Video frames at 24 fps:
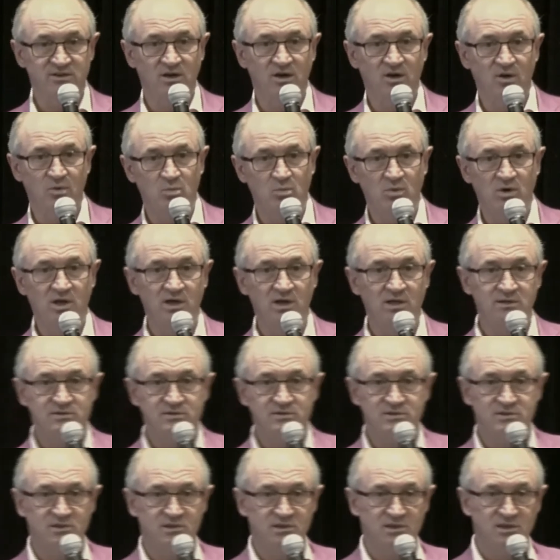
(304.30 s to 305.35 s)
runs.
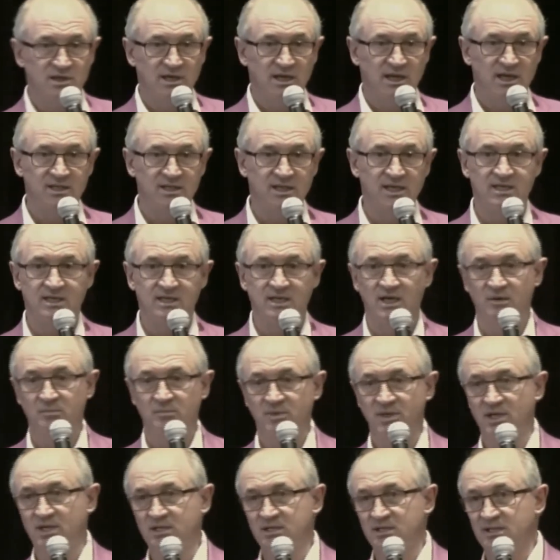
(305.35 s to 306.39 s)
And they come
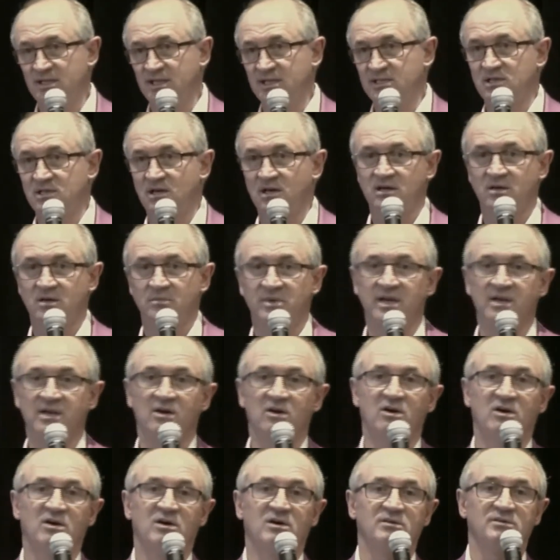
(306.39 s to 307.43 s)
in and they talk about
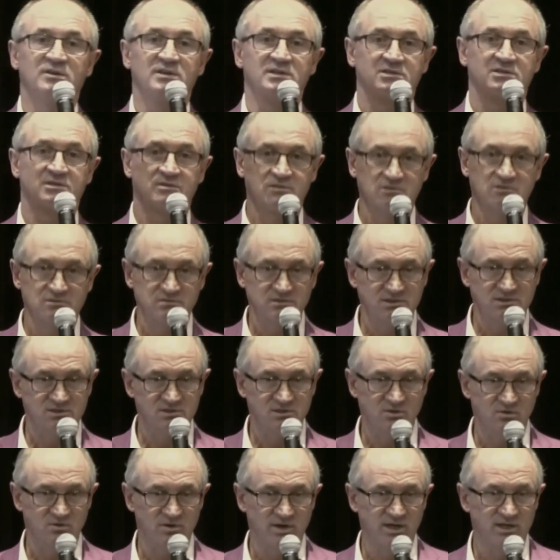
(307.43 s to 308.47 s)
all this
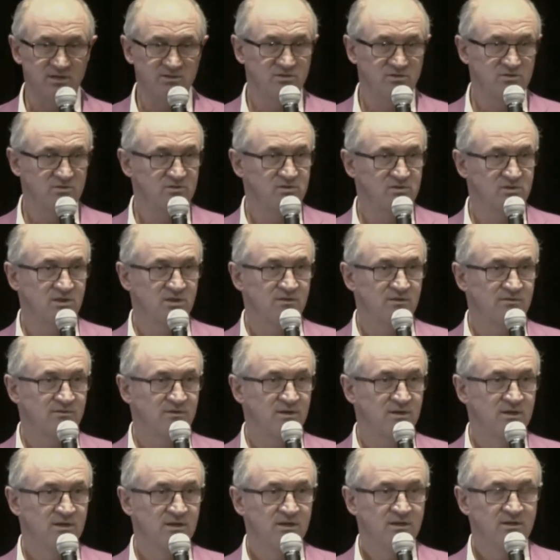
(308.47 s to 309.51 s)
grandeur stuff.
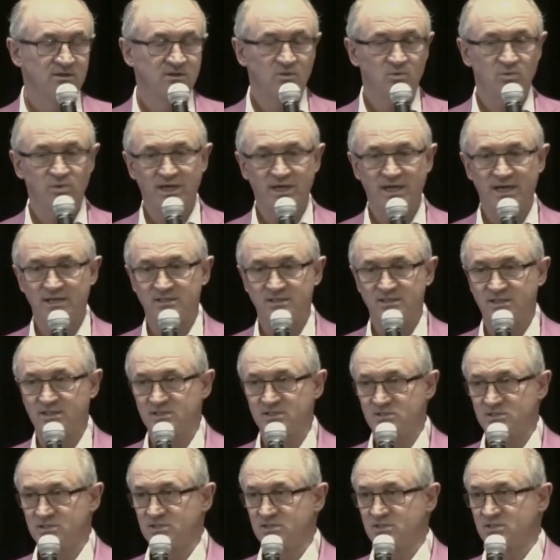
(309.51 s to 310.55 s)
The reality
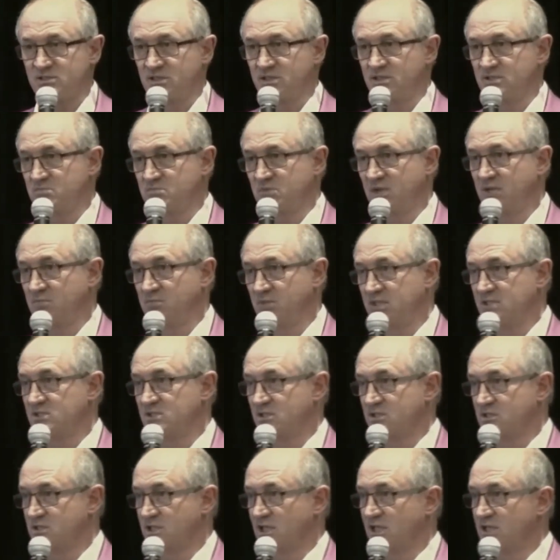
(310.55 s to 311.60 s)
is being
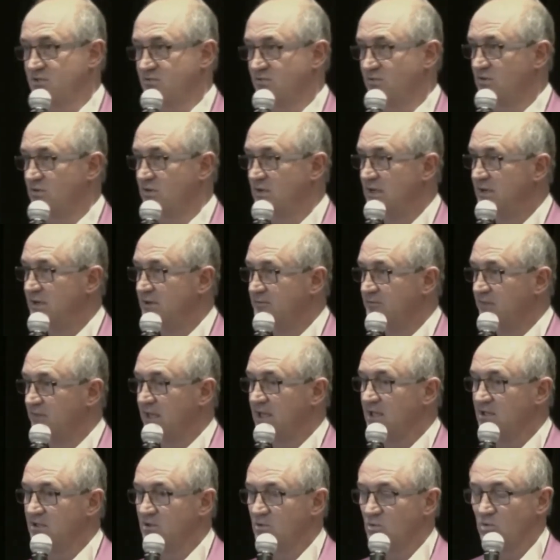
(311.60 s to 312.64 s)
successful in
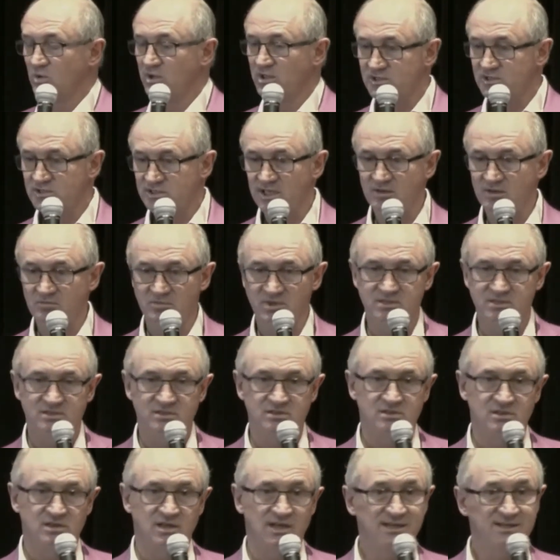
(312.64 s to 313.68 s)
the real estate business a
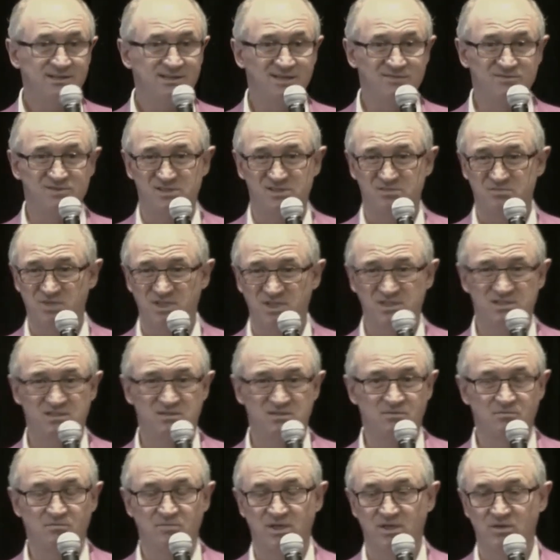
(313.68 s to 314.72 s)
lot of times just means
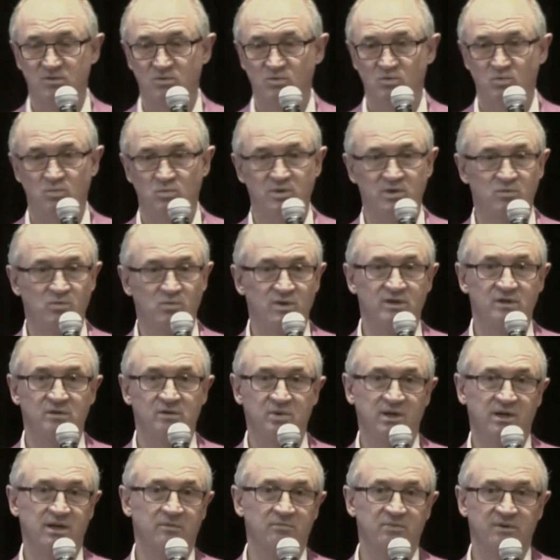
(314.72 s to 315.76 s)
being willing to pick
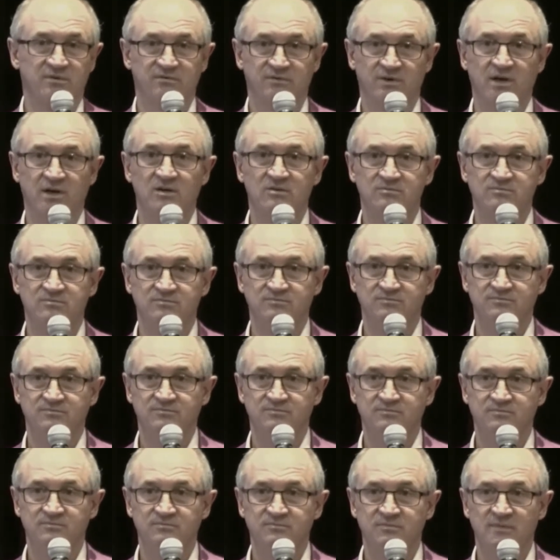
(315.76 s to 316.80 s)
up the phone.
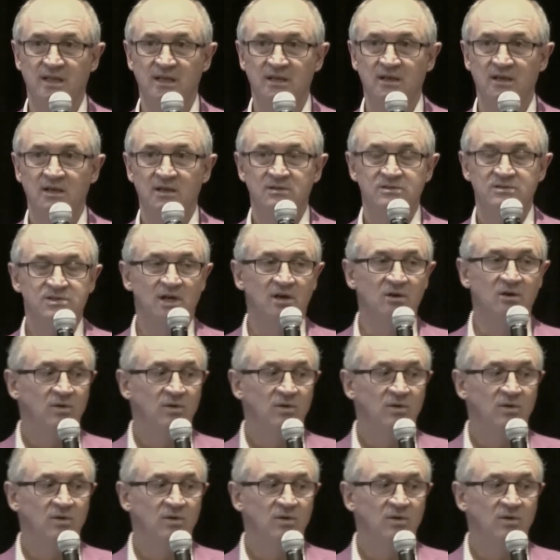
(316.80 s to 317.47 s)
So